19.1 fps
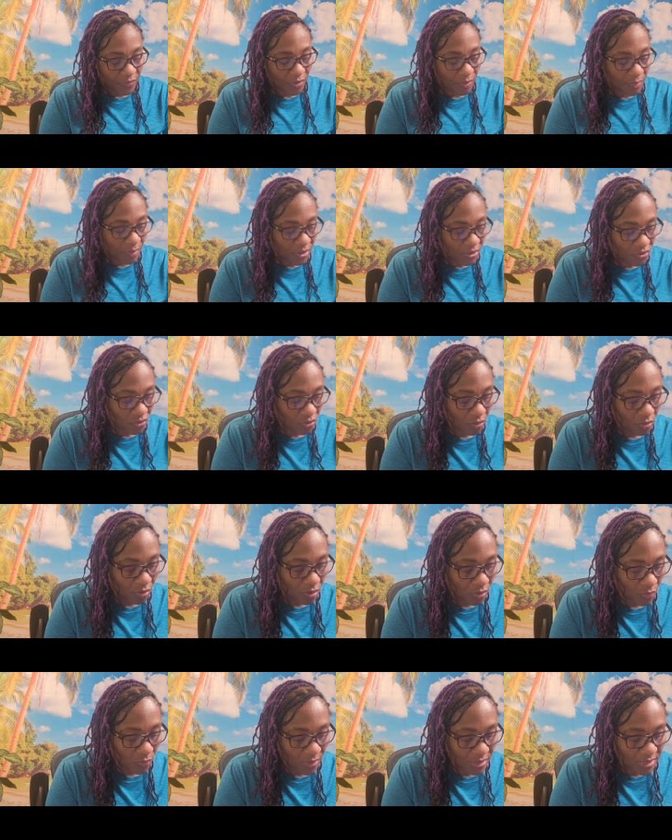So I'm not
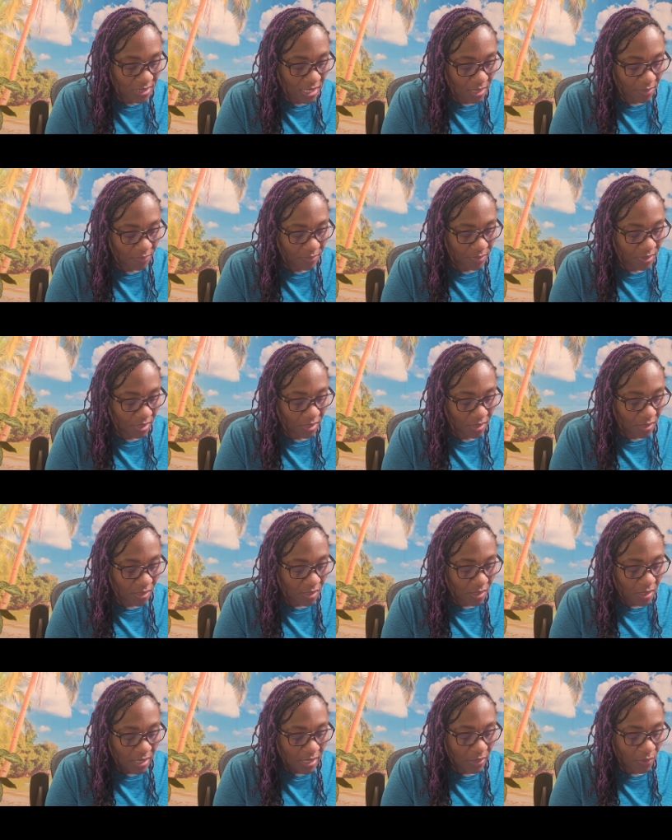sure what's happening.
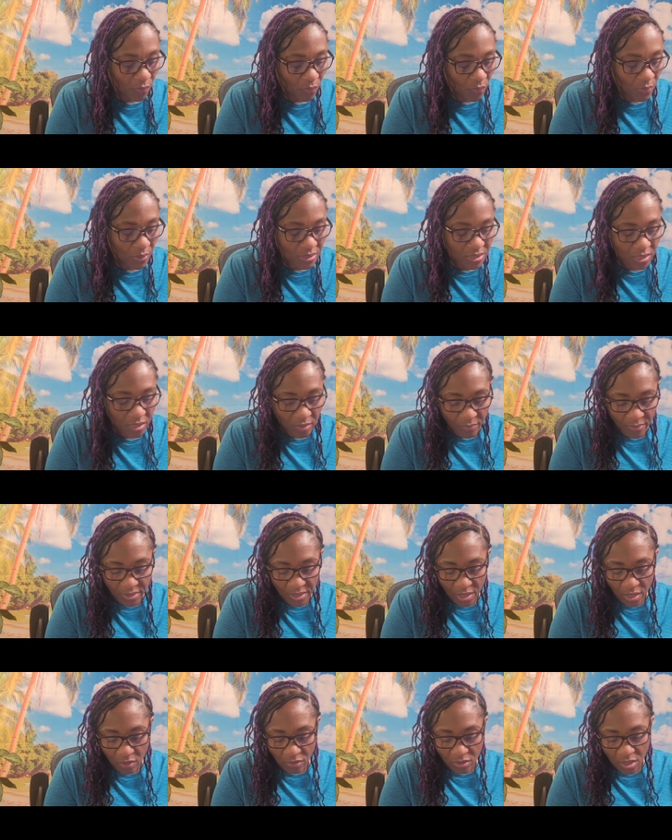What's going to be
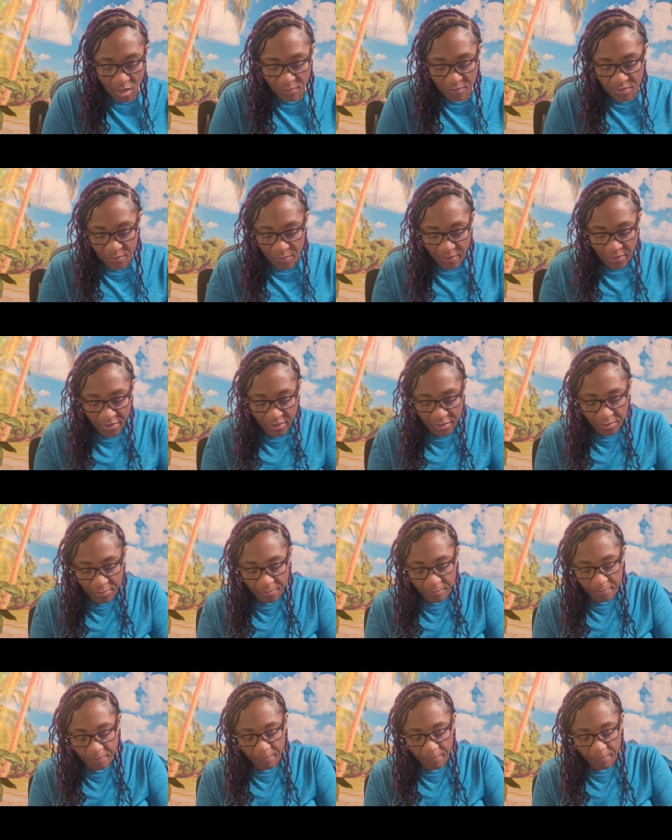the outcome, Spirit?